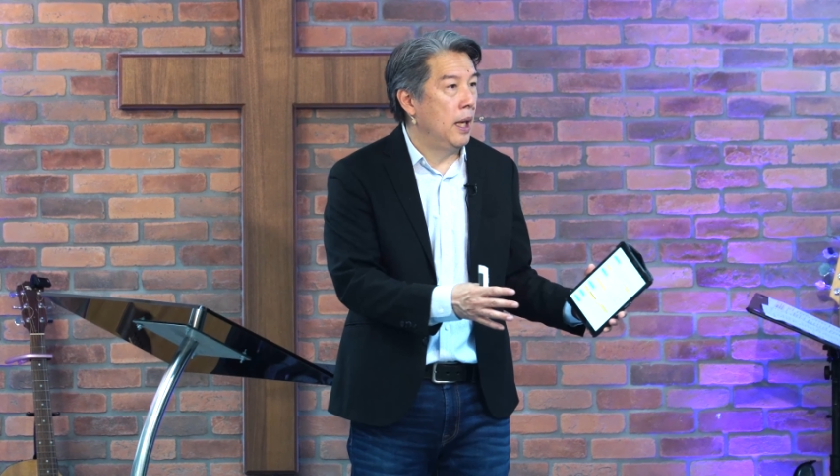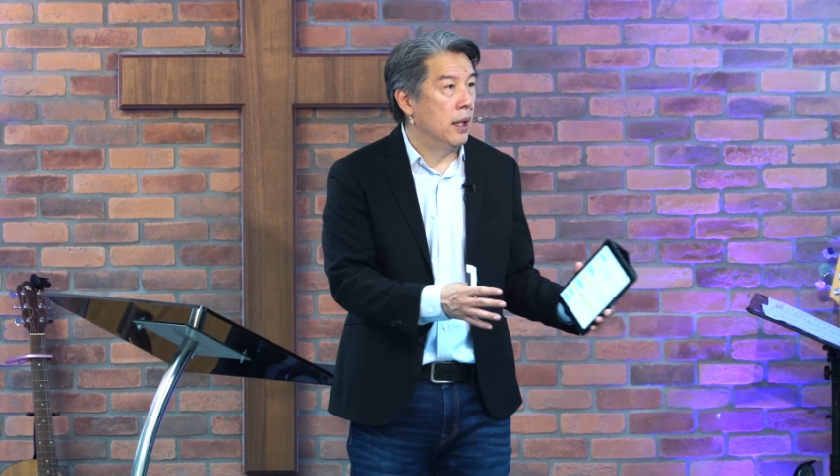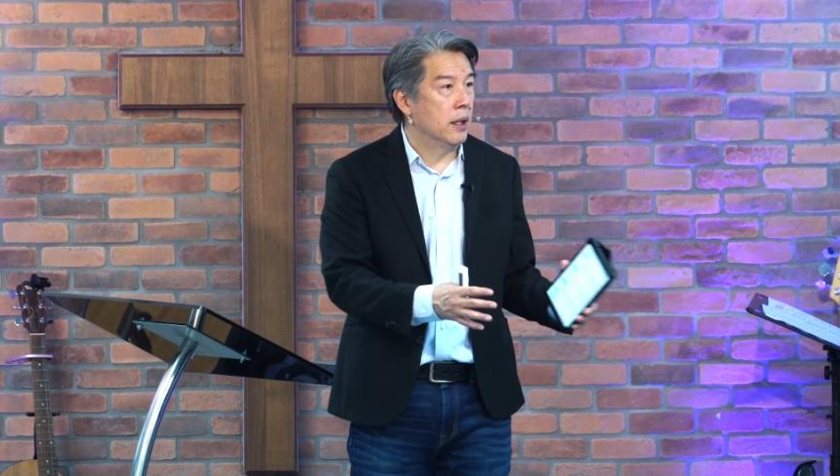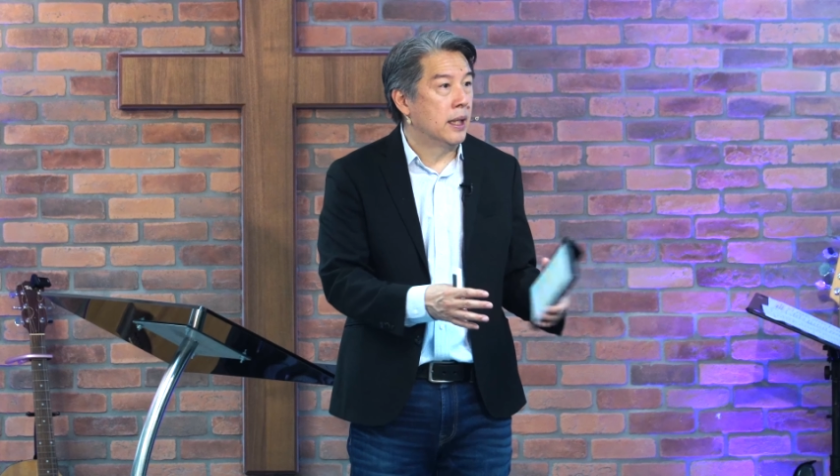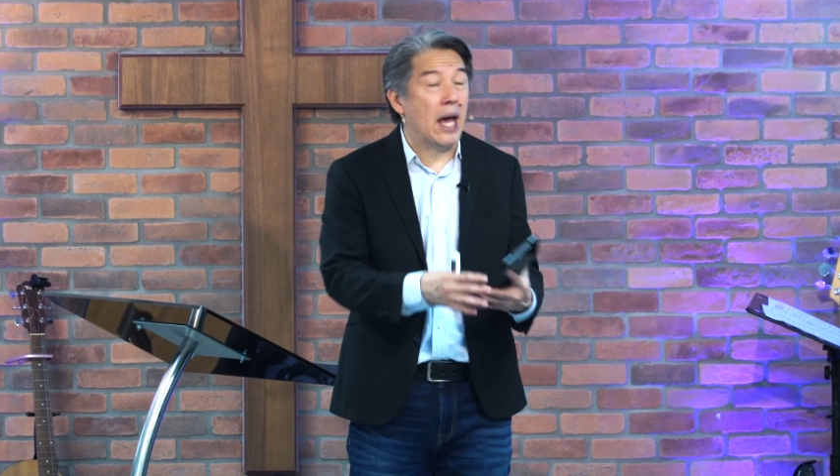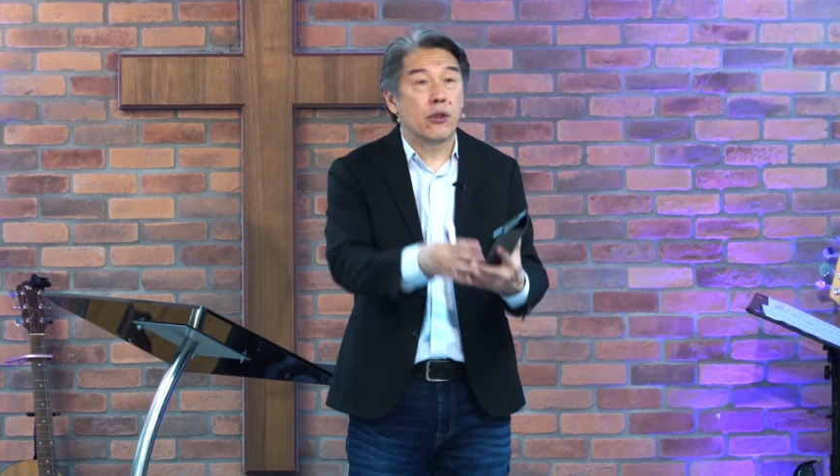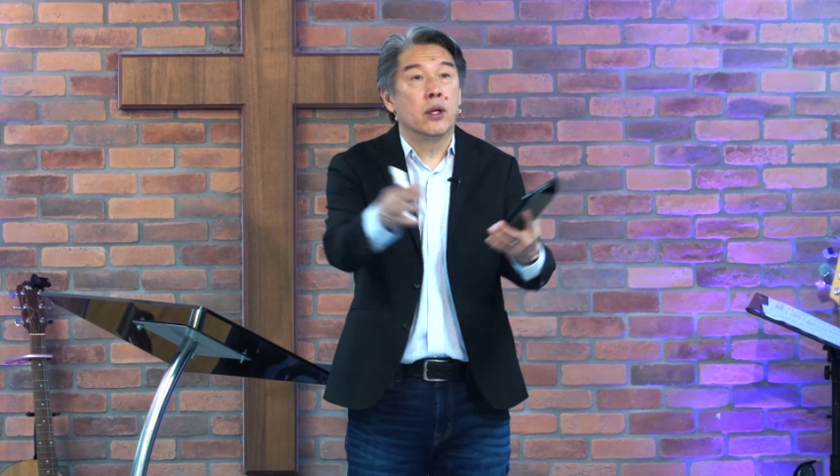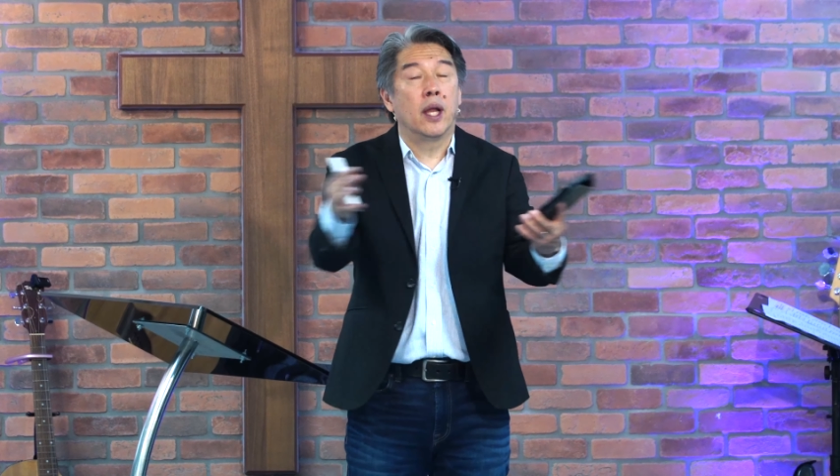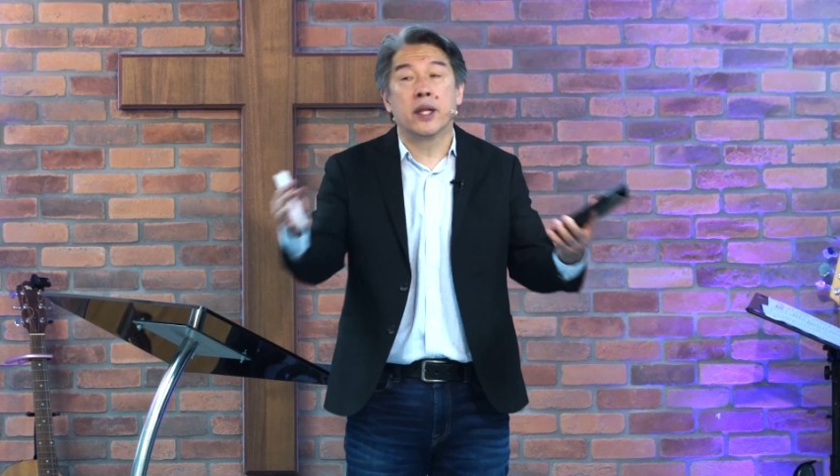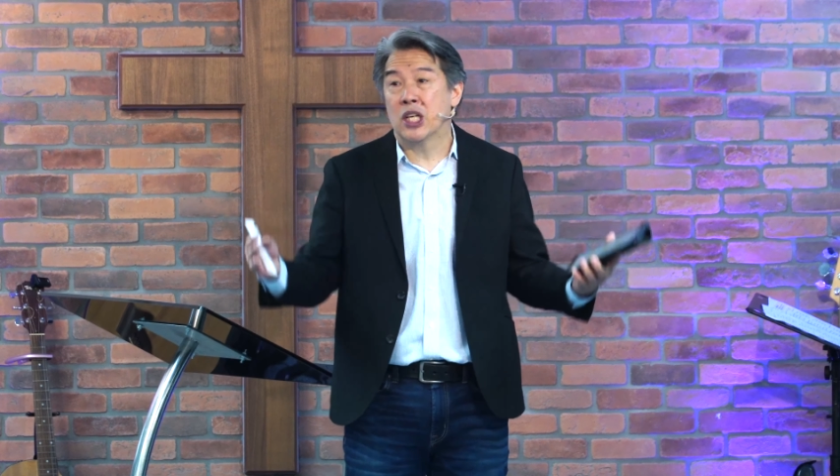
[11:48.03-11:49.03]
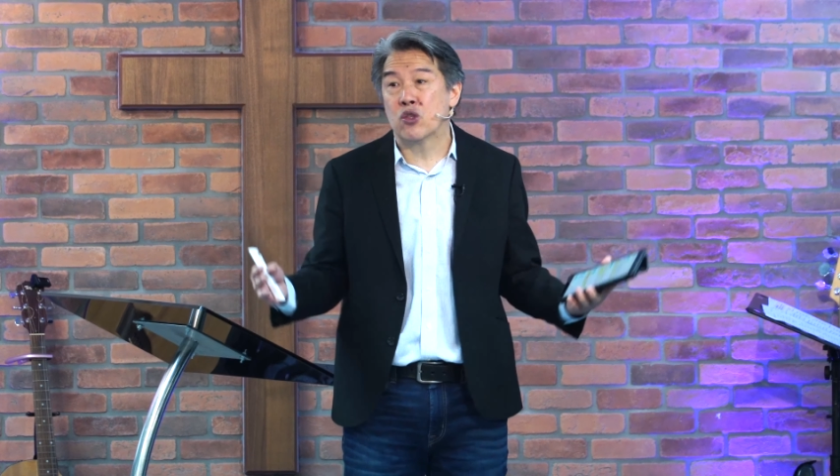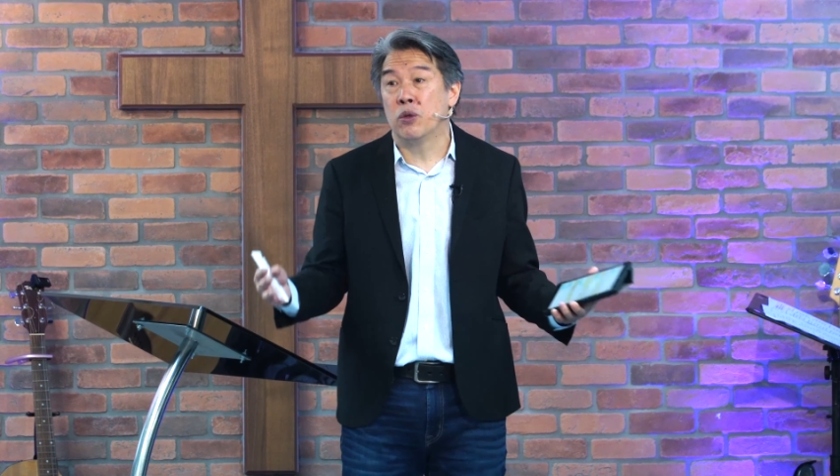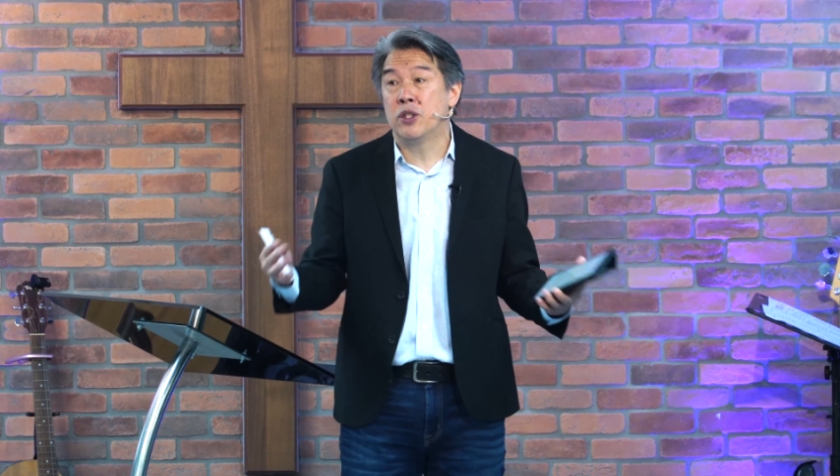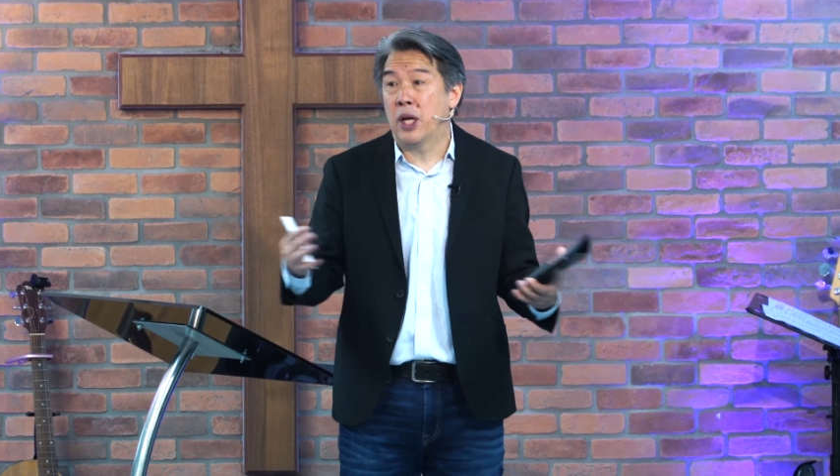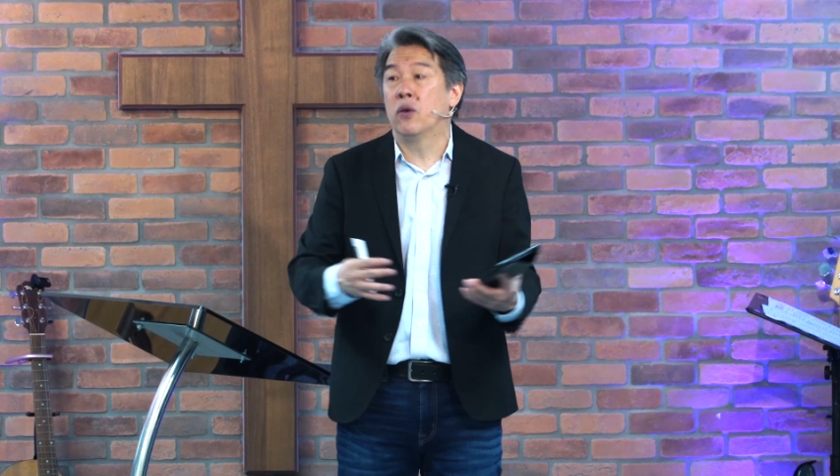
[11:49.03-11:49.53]
and a gathering like this
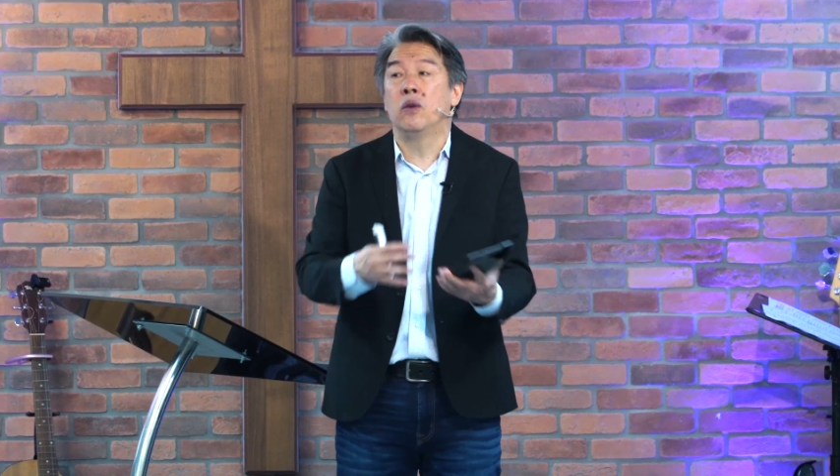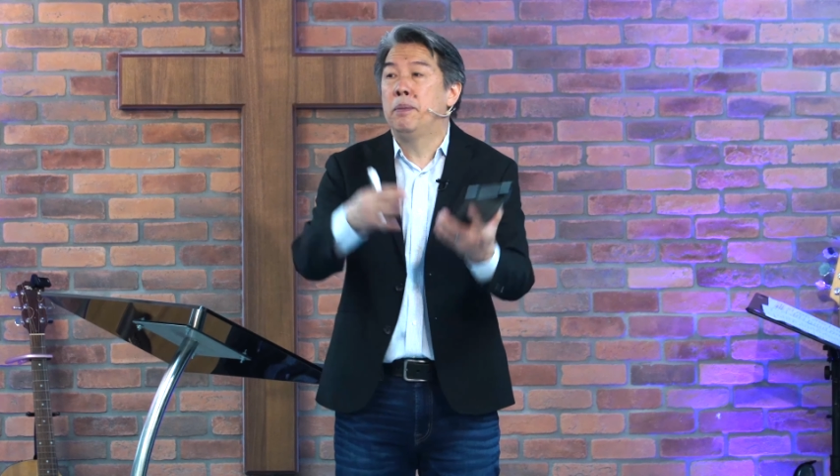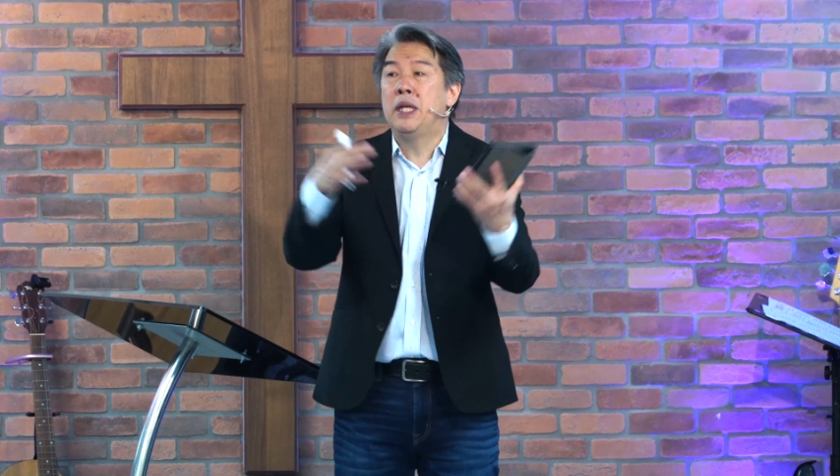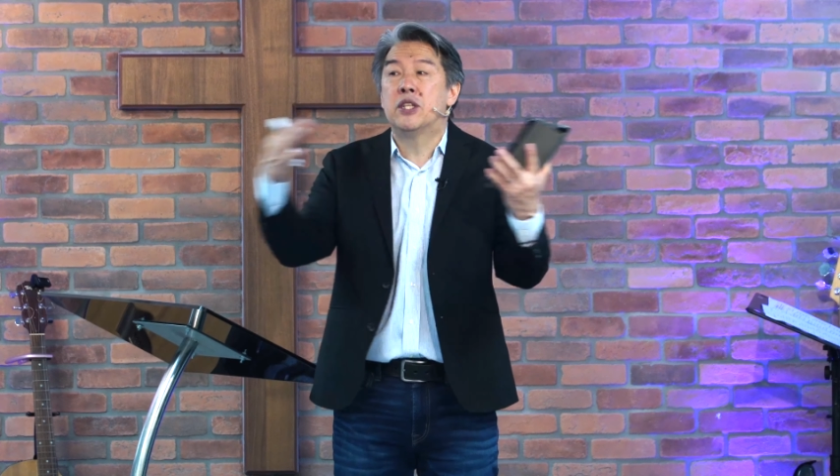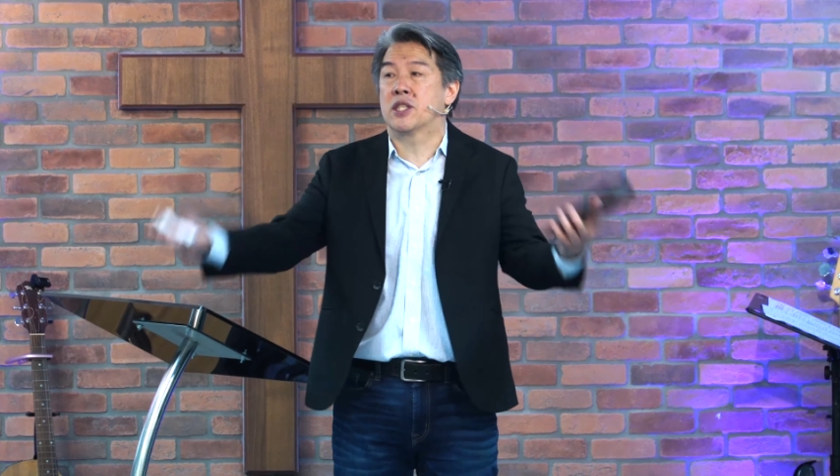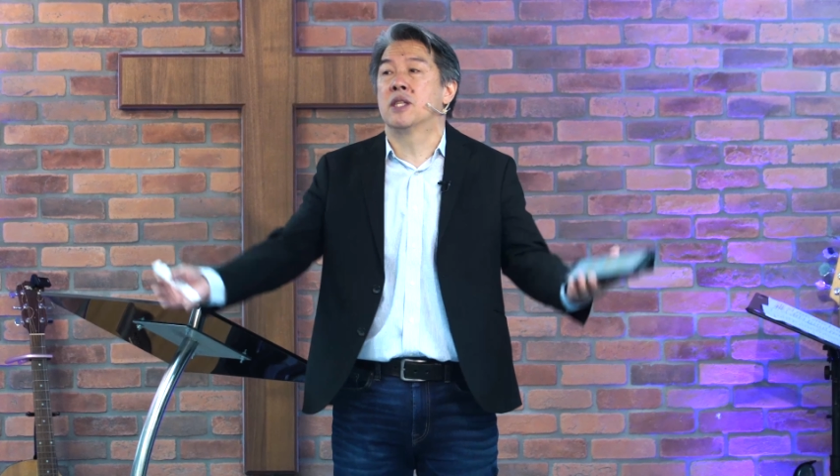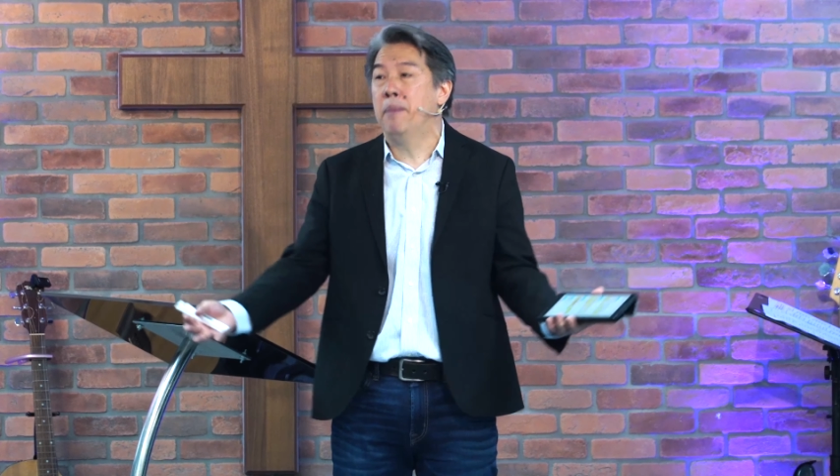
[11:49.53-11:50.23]
would generally be just